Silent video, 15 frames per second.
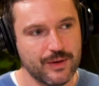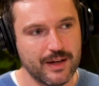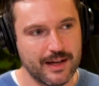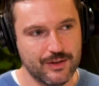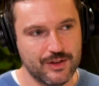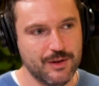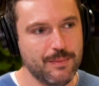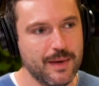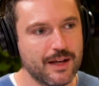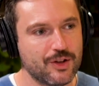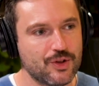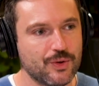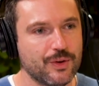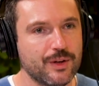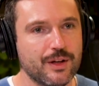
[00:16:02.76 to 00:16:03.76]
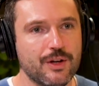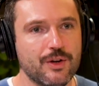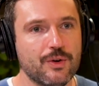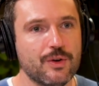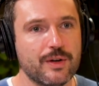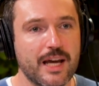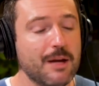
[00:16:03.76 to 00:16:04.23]
and how do you make sure that
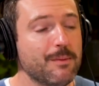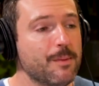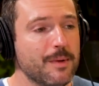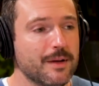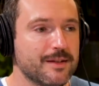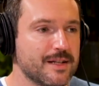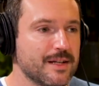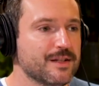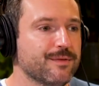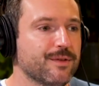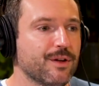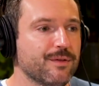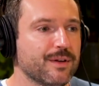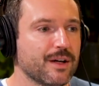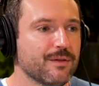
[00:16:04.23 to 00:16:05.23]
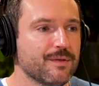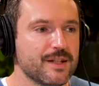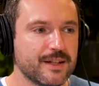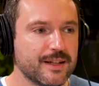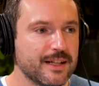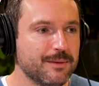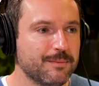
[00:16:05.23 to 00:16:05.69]
your capability is evolving over
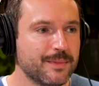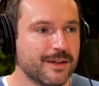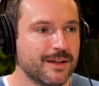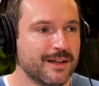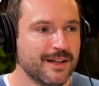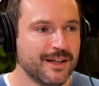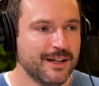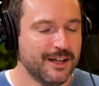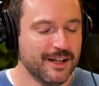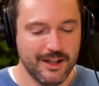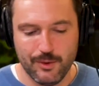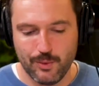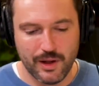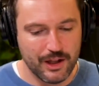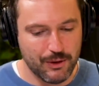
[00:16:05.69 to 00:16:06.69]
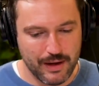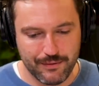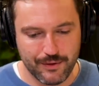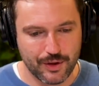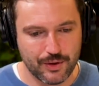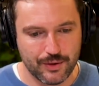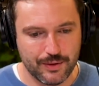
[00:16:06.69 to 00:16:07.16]
time while you have
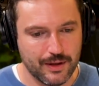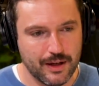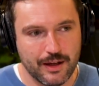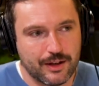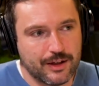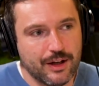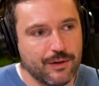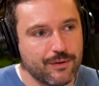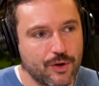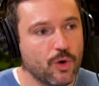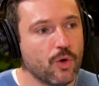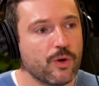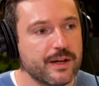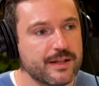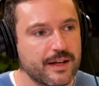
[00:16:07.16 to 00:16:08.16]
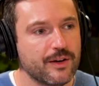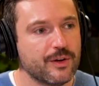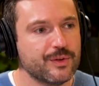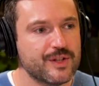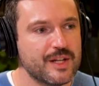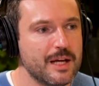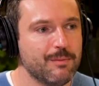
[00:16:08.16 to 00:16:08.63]
a kind of core
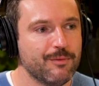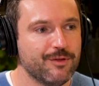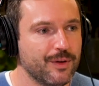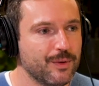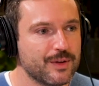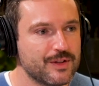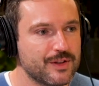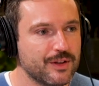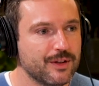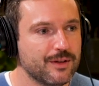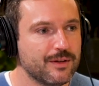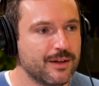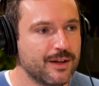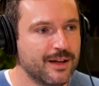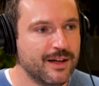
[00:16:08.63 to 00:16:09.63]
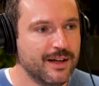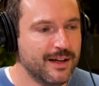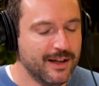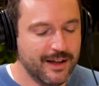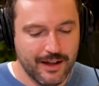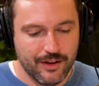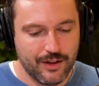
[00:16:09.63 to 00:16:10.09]
internal team focused on
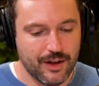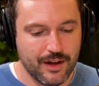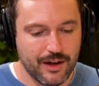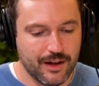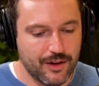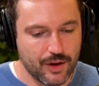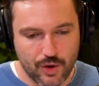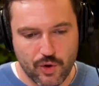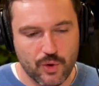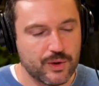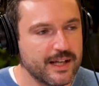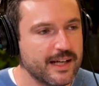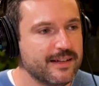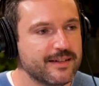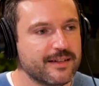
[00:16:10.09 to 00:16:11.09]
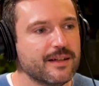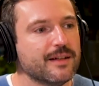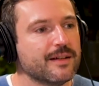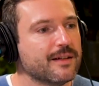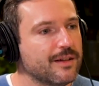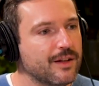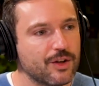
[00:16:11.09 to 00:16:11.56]
the core
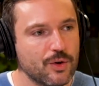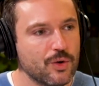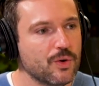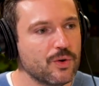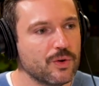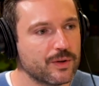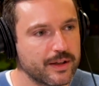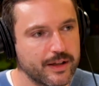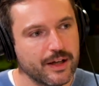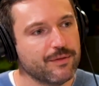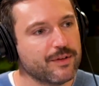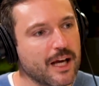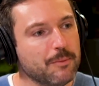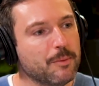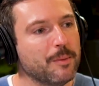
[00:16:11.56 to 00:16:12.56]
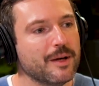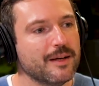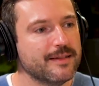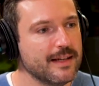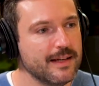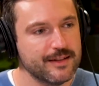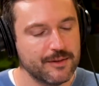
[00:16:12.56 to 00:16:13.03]
data, the core kind of
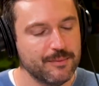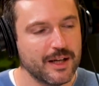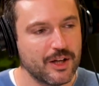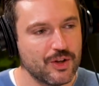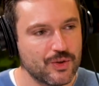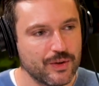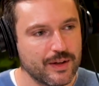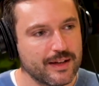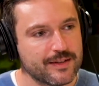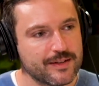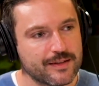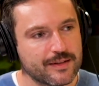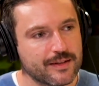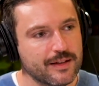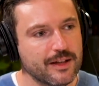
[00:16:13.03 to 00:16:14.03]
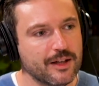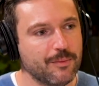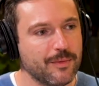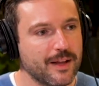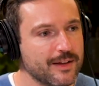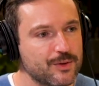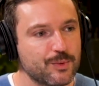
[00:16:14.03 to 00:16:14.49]
capabilities, and making sure that's
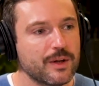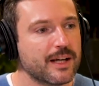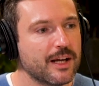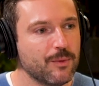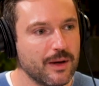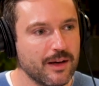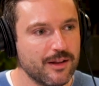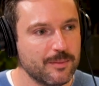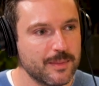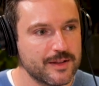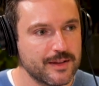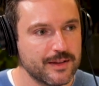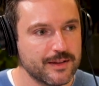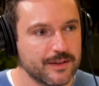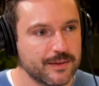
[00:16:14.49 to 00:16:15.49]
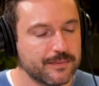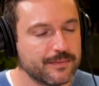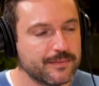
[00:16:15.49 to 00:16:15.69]
working well in the business.